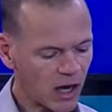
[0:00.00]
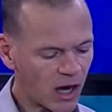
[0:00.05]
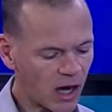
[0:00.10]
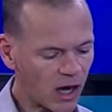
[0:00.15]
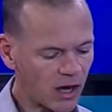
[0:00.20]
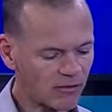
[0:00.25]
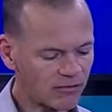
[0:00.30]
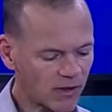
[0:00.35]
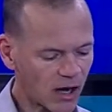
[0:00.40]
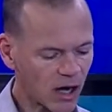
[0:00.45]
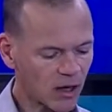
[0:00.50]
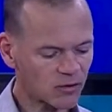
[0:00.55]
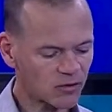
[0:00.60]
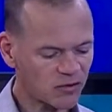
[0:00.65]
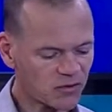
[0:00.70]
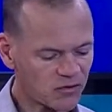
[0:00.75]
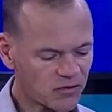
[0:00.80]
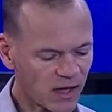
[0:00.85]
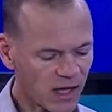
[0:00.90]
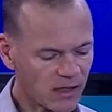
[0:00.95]
of our
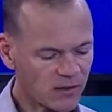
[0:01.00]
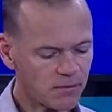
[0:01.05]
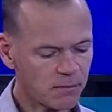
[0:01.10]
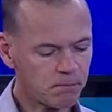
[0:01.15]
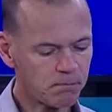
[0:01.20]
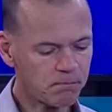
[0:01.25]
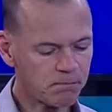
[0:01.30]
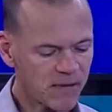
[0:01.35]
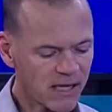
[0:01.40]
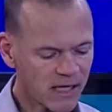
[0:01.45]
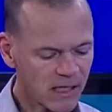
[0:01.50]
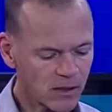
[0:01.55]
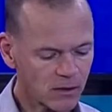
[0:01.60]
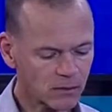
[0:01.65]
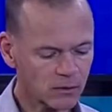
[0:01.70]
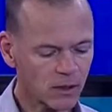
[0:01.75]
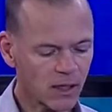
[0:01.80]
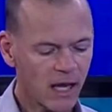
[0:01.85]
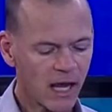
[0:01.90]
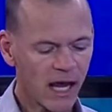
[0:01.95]
state
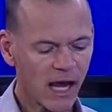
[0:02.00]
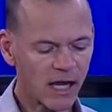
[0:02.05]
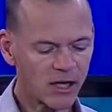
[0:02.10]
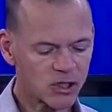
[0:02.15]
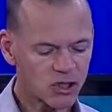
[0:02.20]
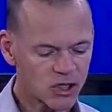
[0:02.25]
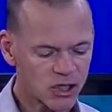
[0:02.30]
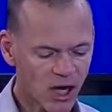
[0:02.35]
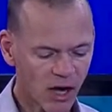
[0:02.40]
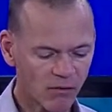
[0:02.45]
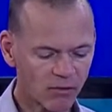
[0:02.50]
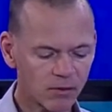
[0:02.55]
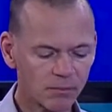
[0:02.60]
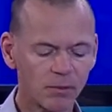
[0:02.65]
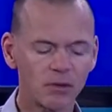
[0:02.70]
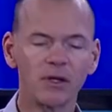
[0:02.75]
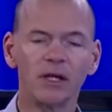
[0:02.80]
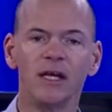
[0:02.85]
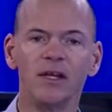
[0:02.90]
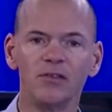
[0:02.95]
penal and
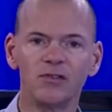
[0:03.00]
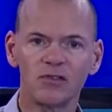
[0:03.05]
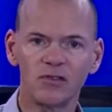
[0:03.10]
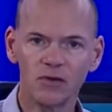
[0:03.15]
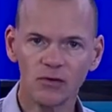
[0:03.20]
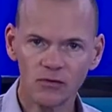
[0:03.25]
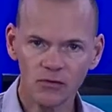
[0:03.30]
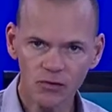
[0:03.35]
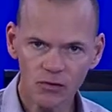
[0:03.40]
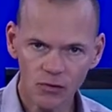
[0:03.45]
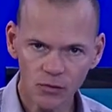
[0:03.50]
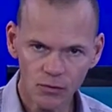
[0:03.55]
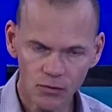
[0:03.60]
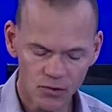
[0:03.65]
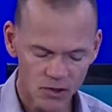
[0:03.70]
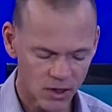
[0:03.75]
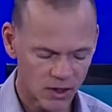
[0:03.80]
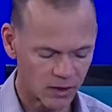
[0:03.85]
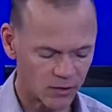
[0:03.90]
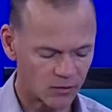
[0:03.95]
charitable
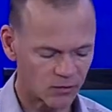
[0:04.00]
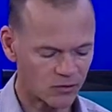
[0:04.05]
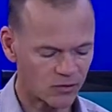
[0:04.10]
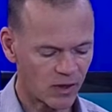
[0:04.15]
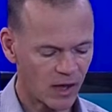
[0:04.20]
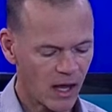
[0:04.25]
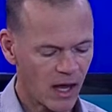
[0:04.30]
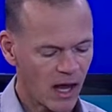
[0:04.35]
institutions